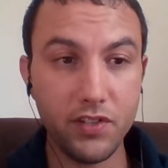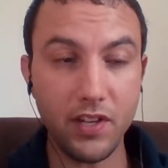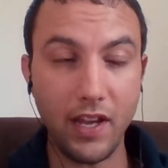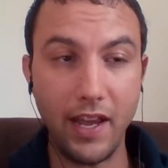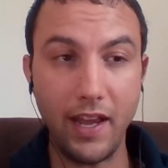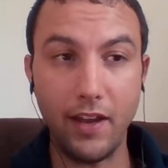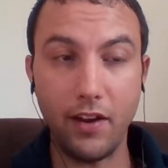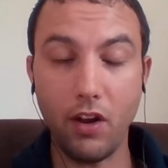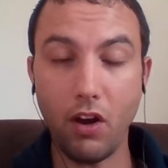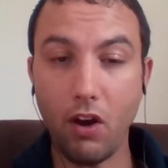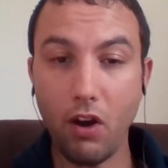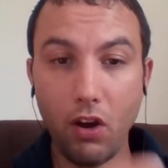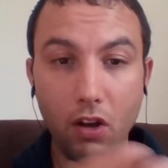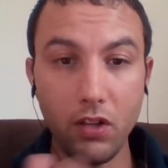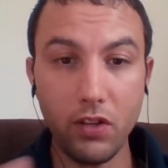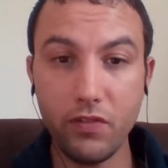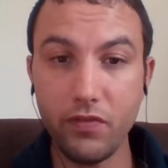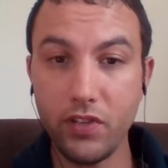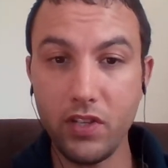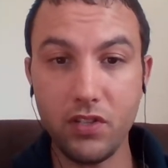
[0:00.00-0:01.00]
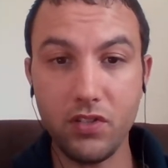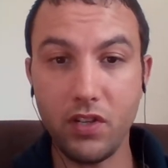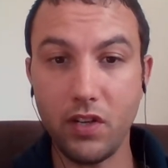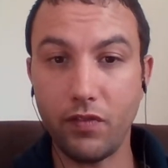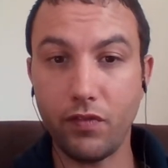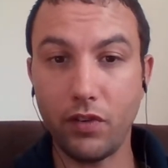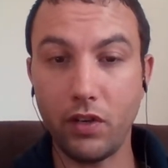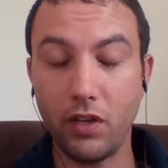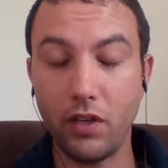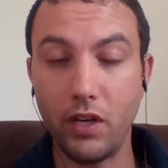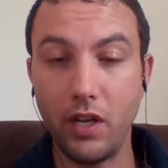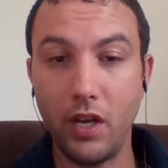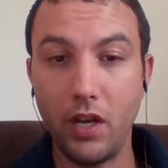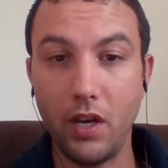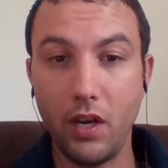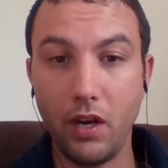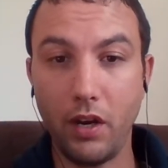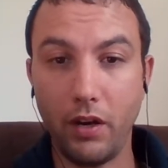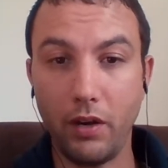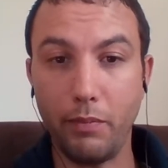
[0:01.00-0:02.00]
I had all of these different
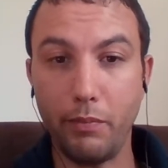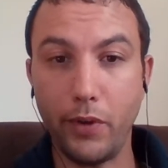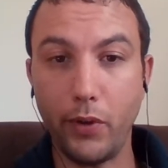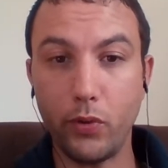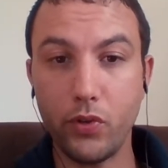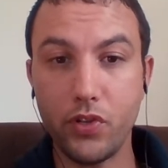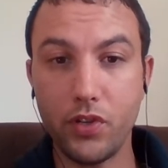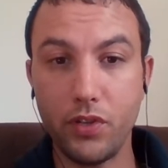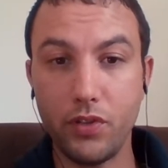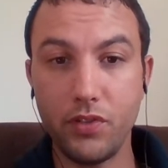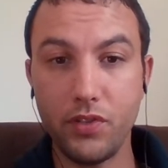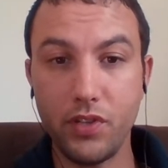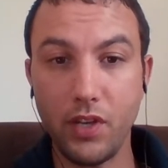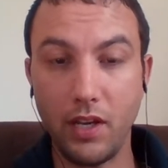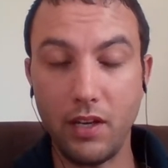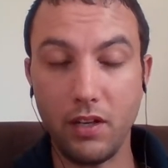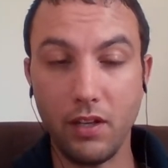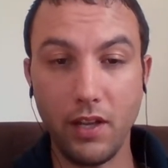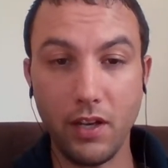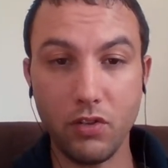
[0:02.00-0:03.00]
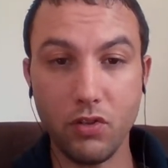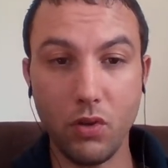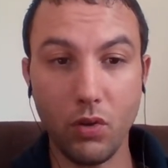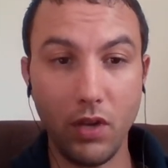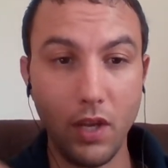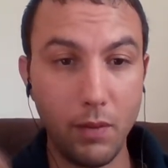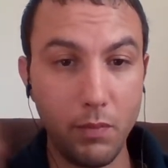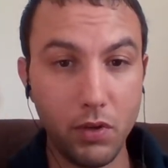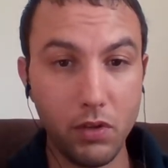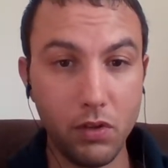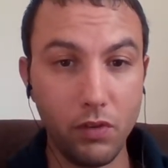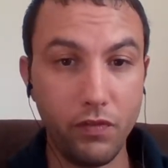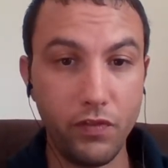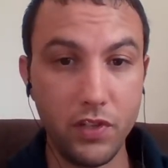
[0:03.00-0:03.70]
emotions and electrochemical